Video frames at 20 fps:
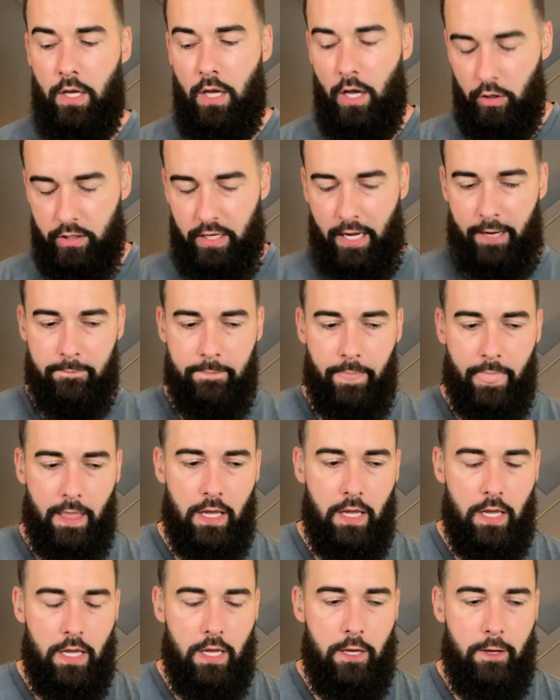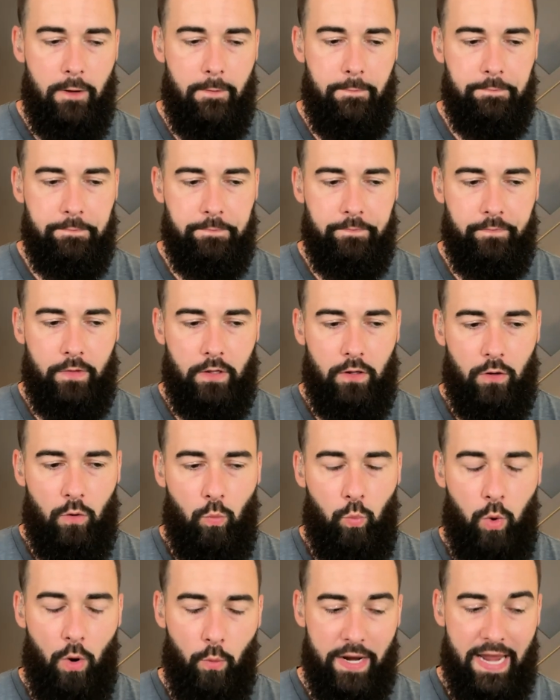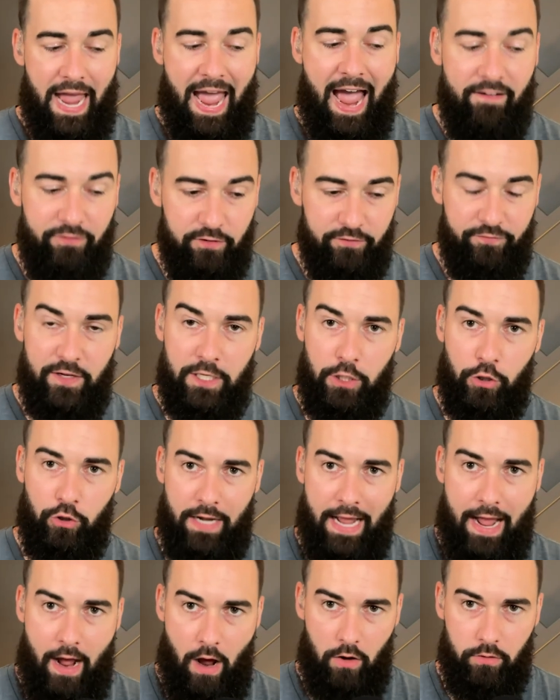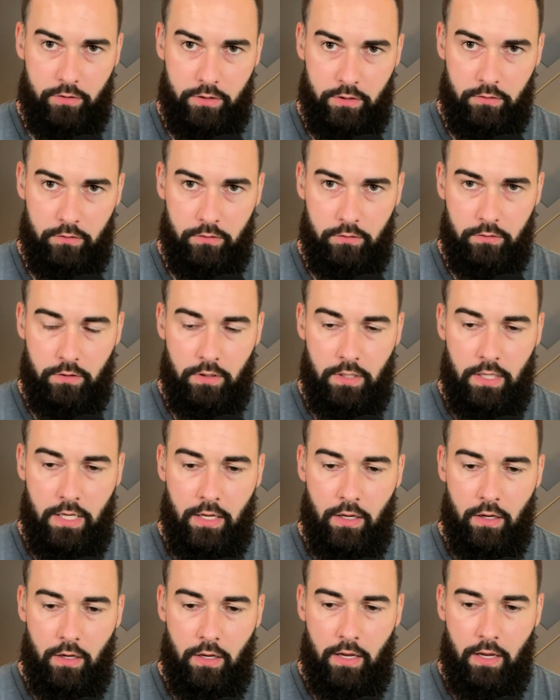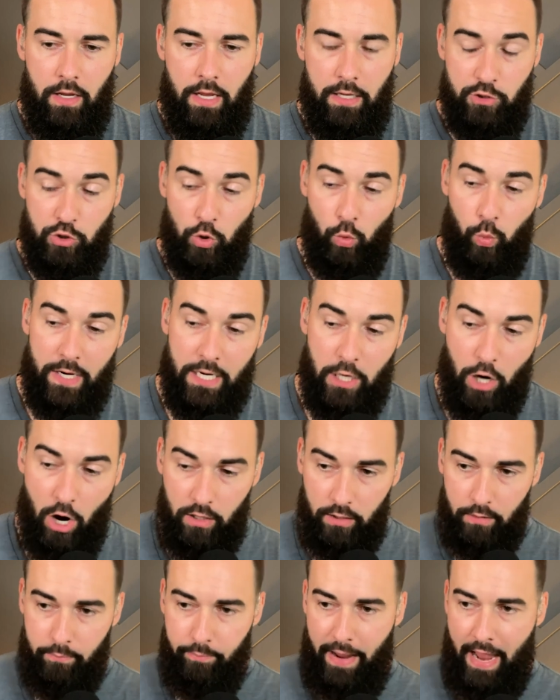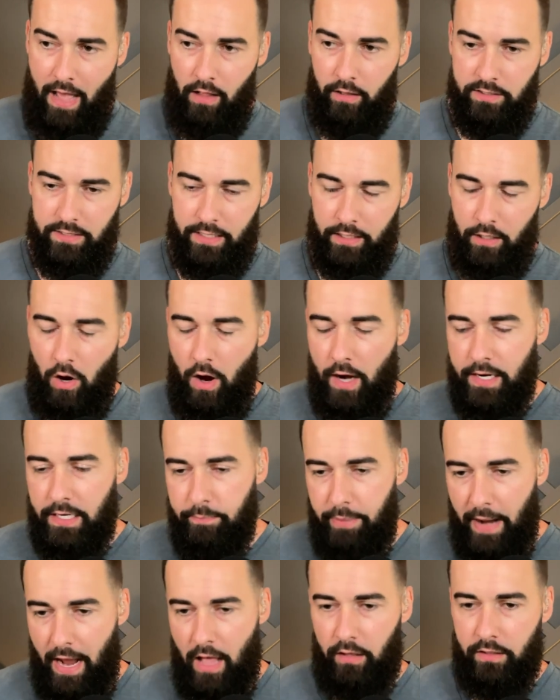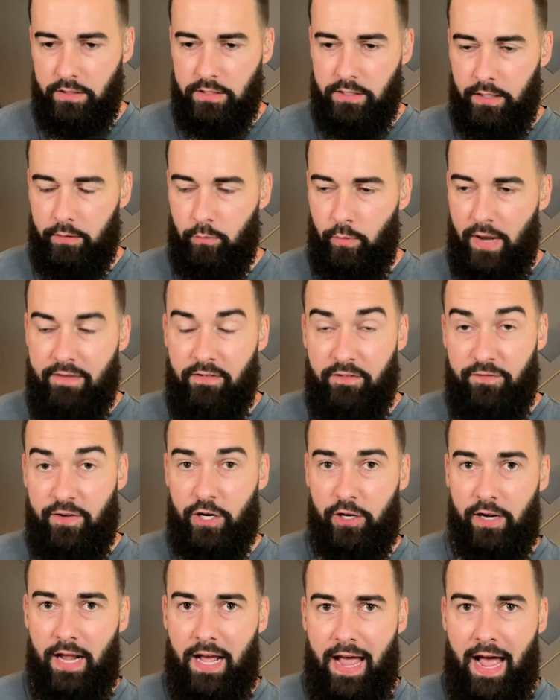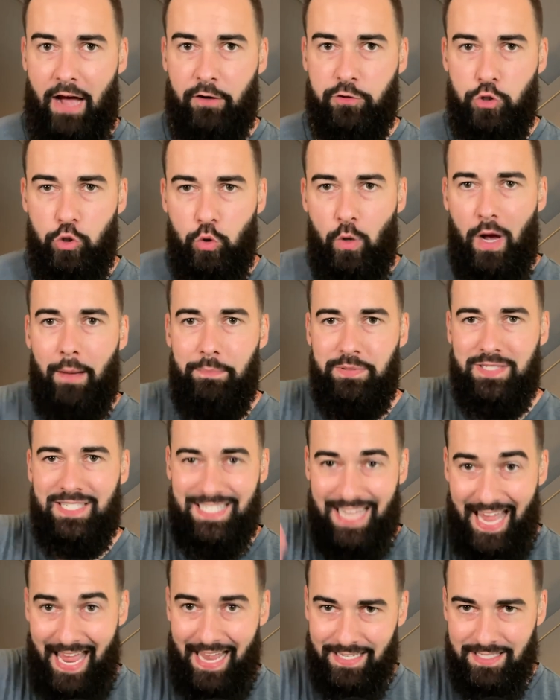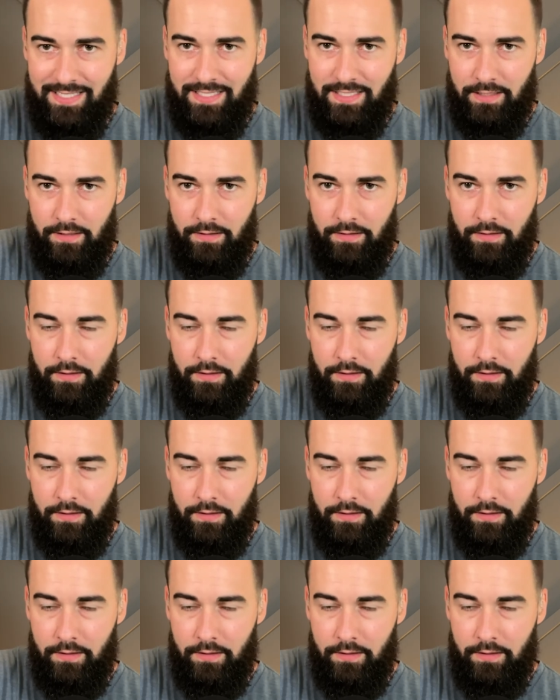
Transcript: Okay. What we haven't figured out, and so we call it balance. Like, oh, I need balance. Like we haven't figured out how to obsess